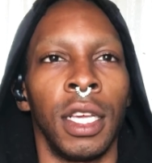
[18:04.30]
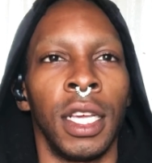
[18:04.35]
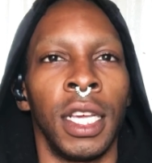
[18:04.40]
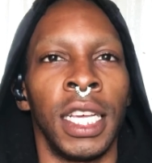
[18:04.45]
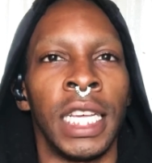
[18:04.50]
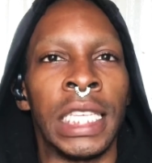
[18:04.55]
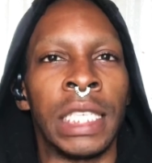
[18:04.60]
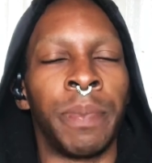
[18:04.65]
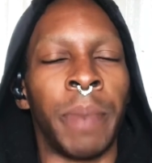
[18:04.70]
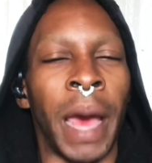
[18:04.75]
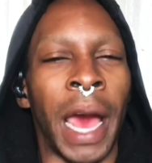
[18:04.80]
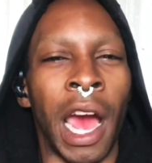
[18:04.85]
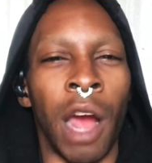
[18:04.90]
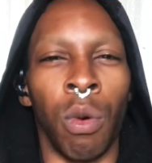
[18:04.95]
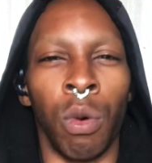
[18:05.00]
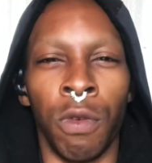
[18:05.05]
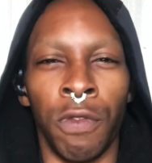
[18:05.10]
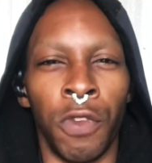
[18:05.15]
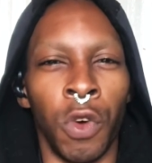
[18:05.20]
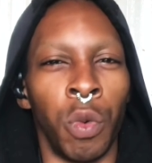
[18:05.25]
is
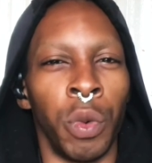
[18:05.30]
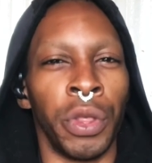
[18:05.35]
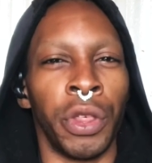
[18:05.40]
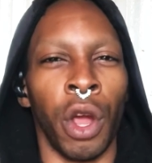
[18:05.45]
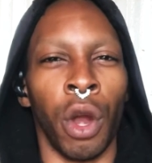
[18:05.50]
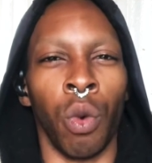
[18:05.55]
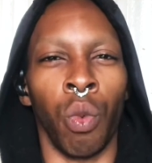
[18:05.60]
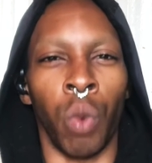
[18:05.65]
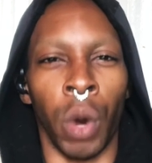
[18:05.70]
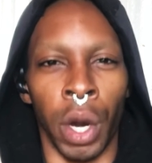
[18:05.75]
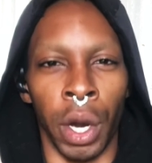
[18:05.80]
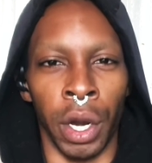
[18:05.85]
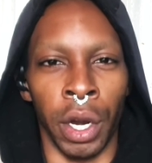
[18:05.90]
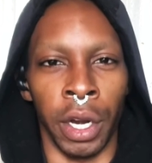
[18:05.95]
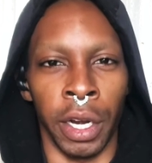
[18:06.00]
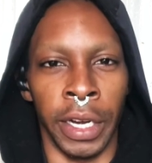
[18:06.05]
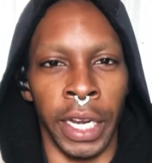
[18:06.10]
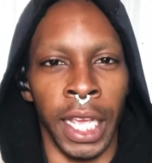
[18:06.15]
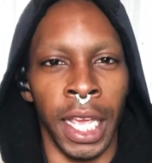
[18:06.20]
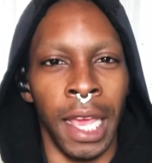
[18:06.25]
powerful with her
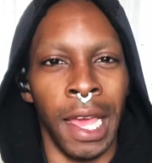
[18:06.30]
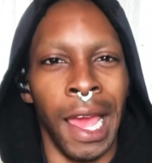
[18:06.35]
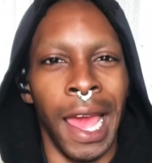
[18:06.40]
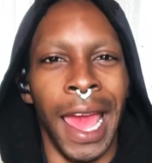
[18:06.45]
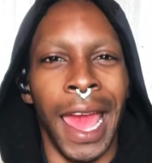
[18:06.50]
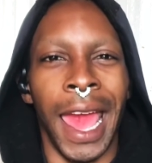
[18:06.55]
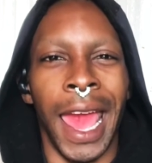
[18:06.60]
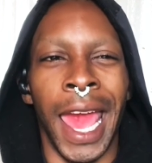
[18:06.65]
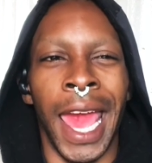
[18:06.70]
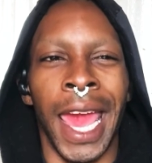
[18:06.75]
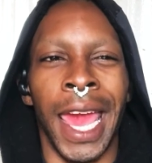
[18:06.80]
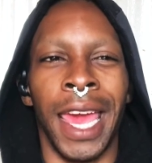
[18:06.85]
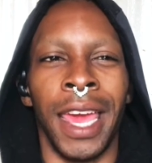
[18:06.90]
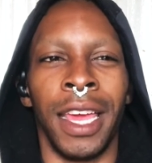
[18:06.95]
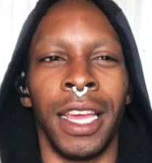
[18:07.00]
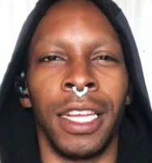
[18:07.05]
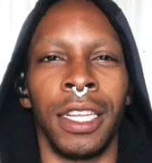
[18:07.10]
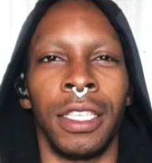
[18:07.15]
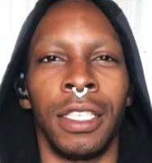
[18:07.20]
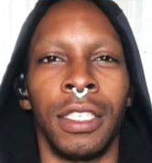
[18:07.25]
word
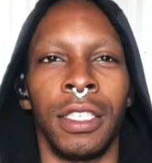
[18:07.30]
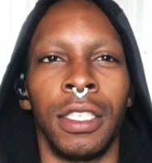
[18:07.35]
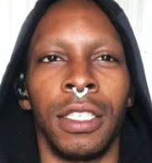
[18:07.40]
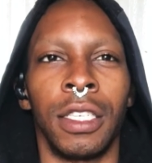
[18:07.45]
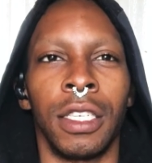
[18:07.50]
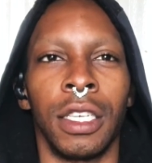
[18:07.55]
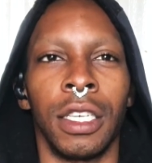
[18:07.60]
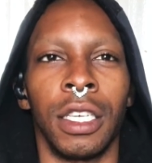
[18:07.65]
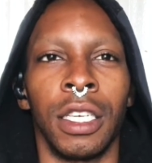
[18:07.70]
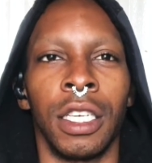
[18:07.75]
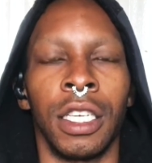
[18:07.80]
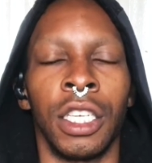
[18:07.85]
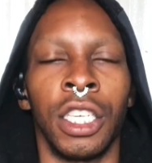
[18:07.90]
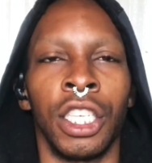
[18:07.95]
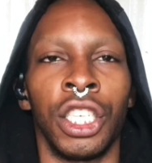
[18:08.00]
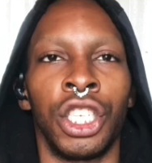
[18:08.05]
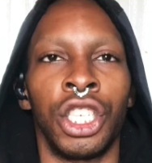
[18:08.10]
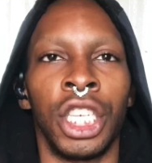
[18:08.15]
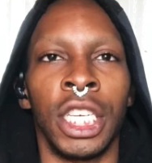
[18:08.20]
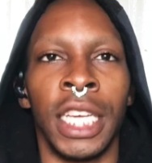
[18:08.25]
and
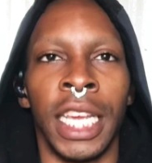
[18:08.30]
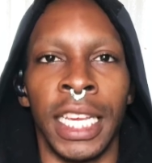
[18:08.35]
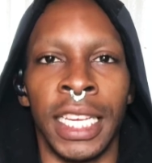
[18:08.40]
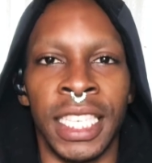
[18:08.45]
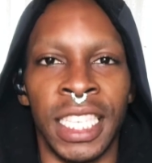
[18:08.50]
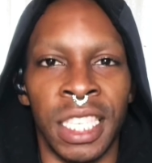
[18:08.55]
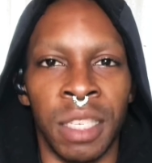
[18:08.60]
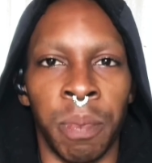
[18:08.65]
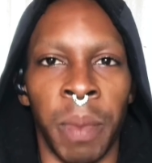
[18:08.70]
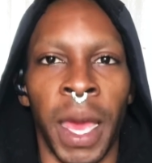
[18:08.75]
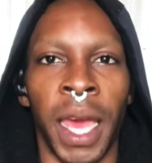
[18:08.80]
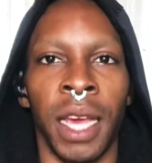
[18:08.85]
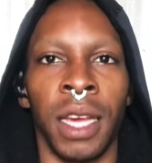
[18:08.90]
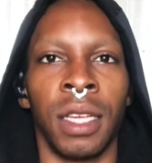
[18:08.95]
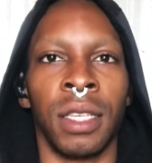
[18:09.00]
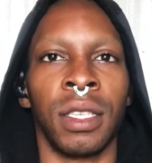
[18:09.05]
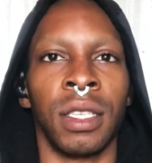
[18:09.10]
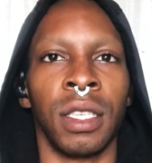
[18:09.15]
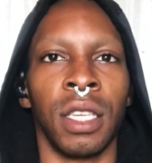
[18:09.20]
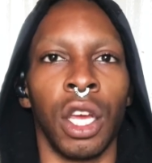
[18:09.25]
she
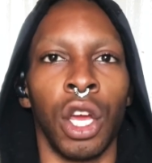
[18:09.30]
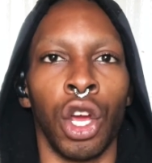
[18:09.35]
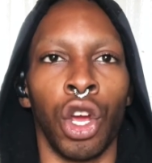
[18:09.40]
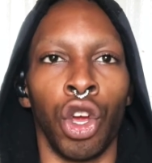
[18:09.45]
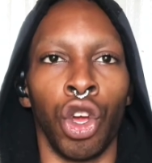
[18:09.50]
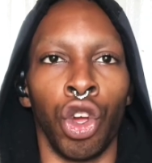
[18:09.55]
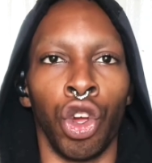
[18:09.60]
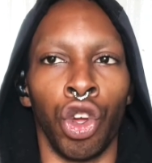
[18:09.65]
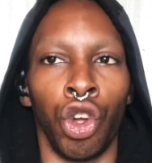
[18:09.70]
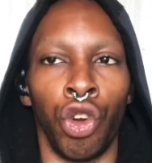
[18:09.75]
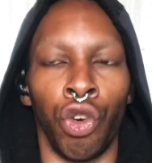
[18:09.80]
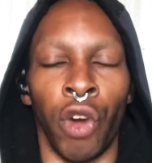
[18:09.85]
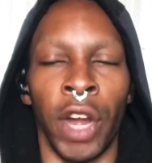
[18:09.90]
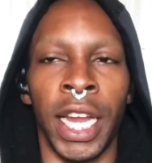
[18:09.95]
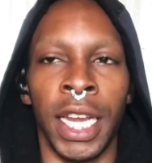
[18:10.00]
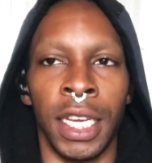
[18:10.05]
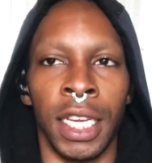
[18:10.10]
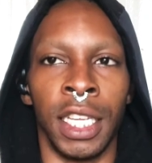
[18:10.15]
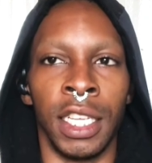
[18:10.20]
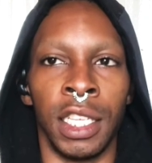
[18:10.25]
expects
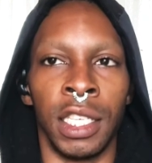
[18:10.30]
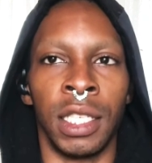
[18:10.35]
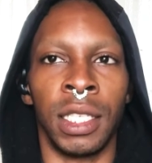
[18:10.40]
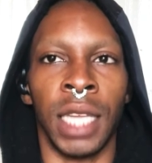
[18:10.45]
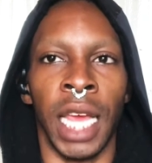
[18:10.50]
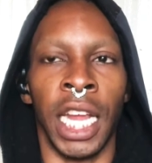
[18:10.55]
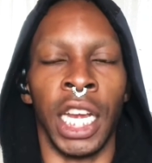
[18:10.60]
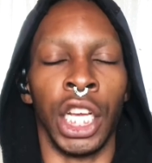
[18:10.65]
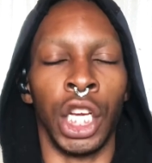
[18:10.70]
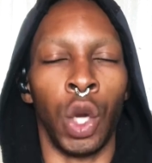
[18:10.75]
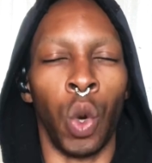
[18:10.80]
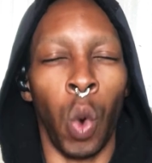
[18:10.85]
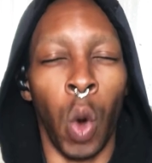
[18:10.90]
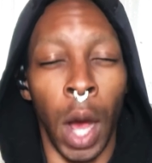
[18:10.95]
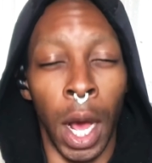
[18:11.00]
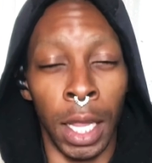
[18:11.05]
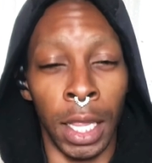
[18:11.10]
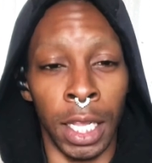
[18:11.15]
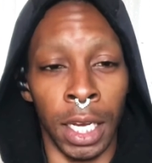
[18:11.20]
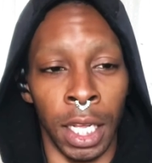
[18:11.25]
greatness and
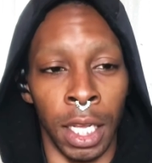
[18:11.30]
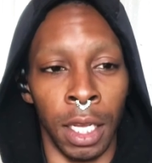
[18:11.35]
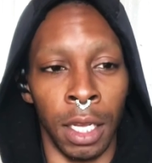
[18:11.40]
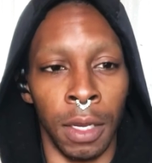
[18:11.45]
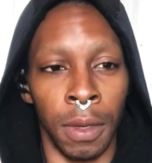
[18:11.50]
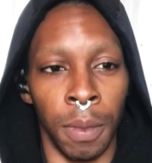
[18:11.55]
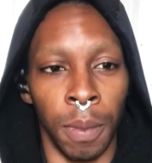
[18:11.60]
equality